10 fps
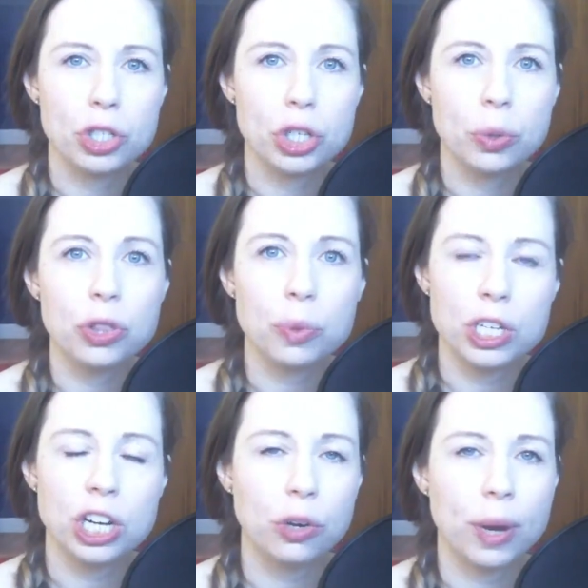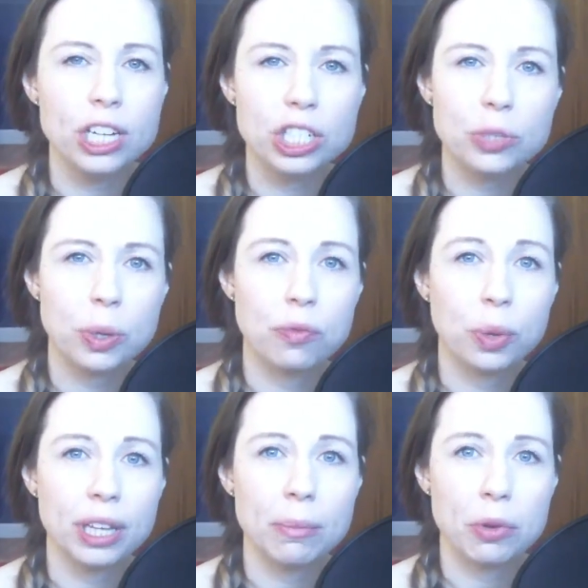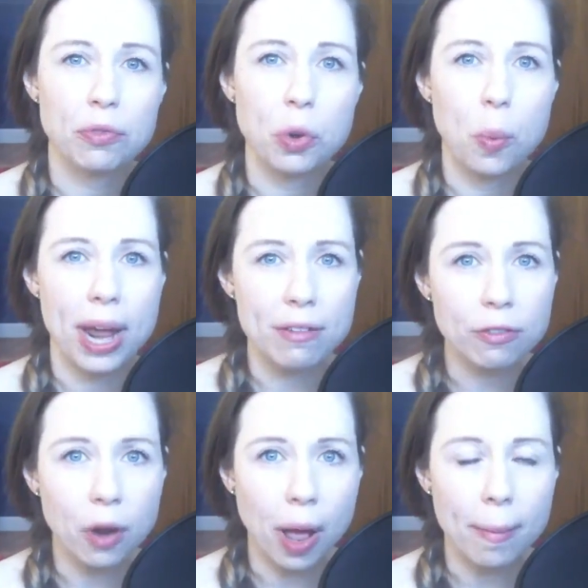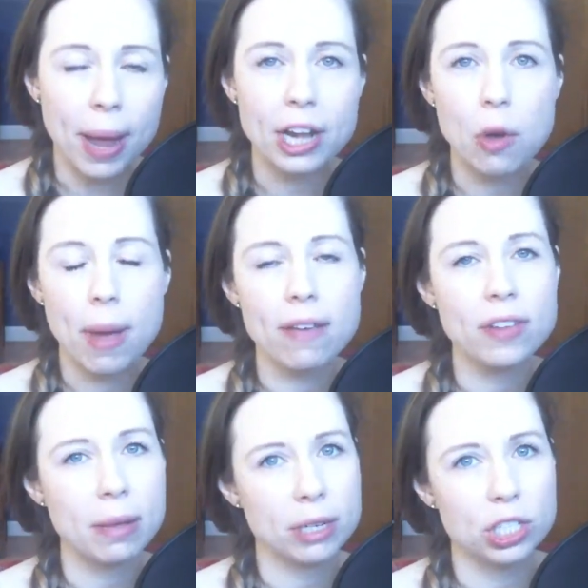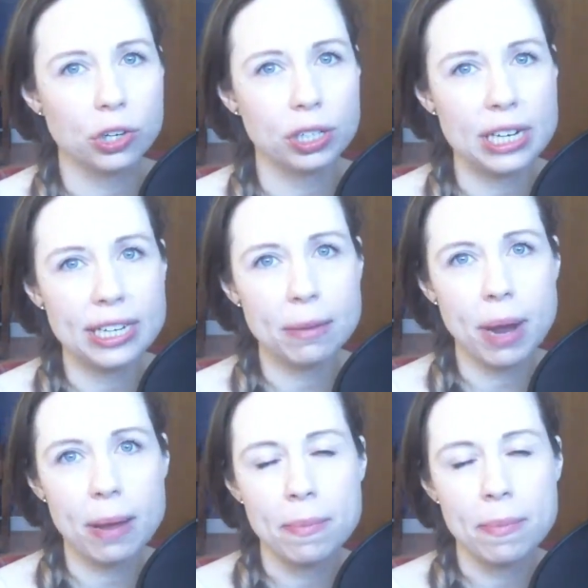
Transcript: 2 and 3 generations we've really moved away from. I know my family certainly did.